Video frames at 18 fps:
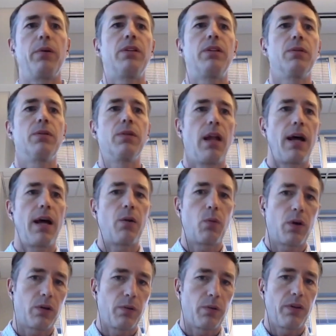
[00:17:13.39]
We do a lot
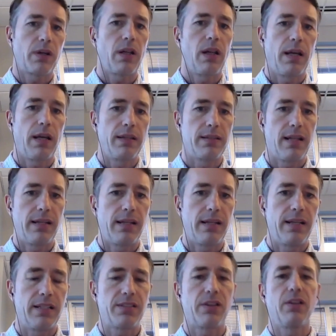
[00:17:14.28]
of work with our clients,
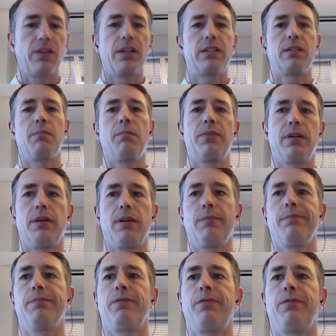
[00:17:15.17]
not necessarily
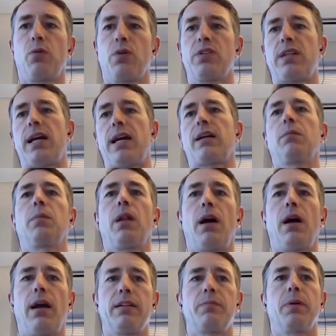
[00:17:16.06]
to force that
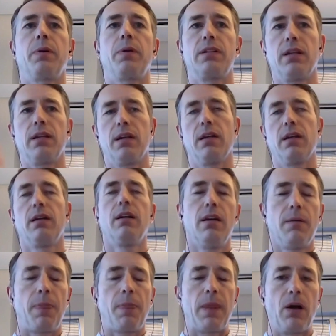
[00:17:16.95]
compliance, but to
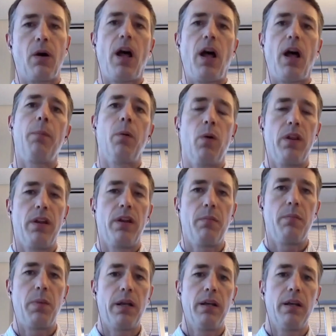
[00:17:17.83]
help them
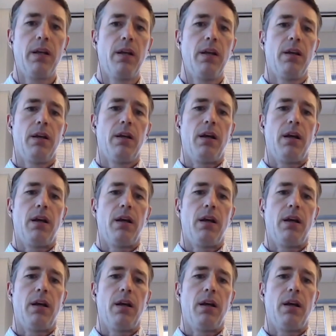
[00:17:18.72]
with it. But